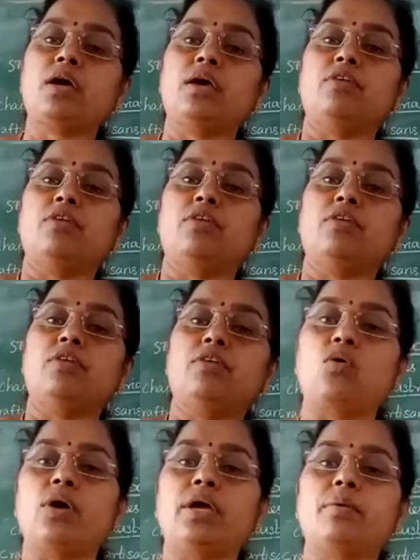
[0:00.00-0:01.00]
if we are
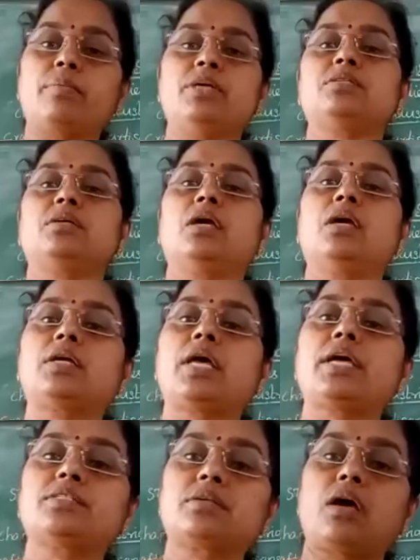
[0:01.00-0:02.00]
going, means it
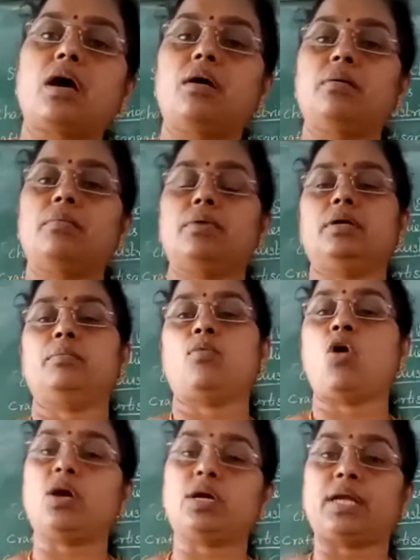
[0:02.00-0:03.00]
takes
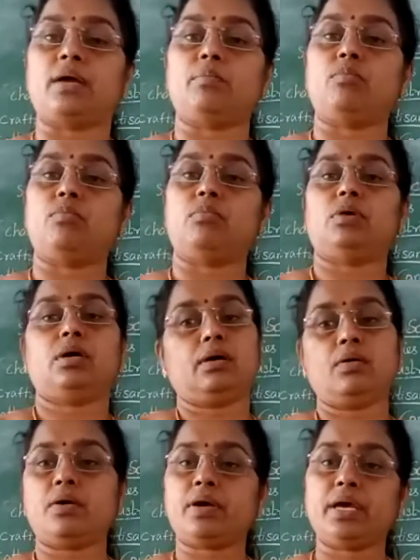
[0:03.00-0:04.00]
more time.
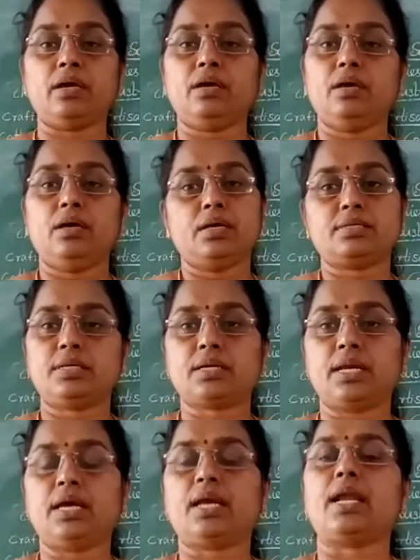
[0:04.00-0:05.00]
Okay. Is it
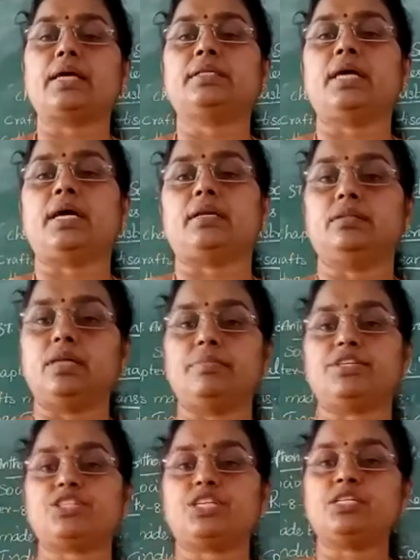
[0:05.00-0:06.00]
clear like that? The
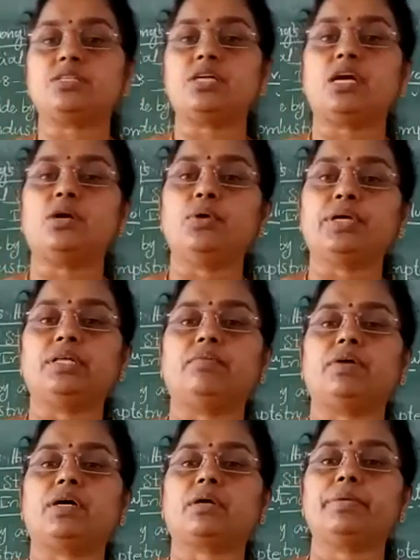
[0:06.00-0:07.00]
machines are doing the
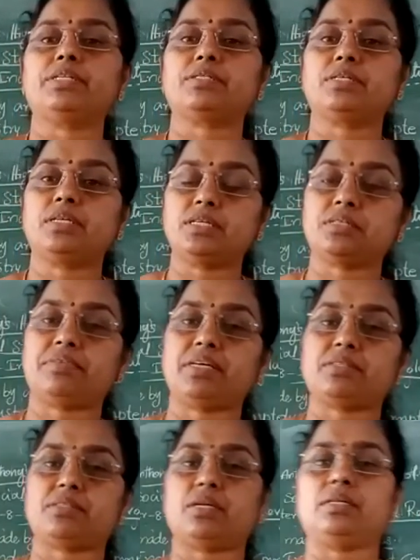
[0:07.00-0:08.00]
work means it is
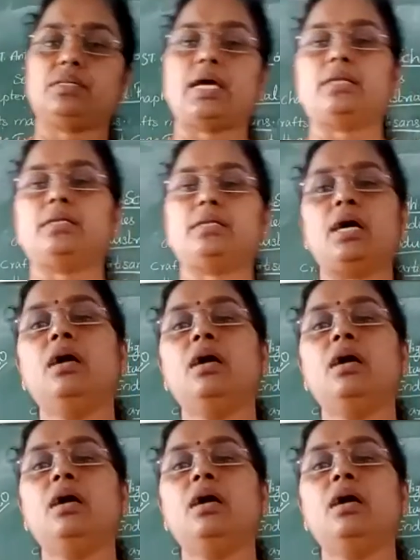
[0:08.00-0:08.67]
faster than the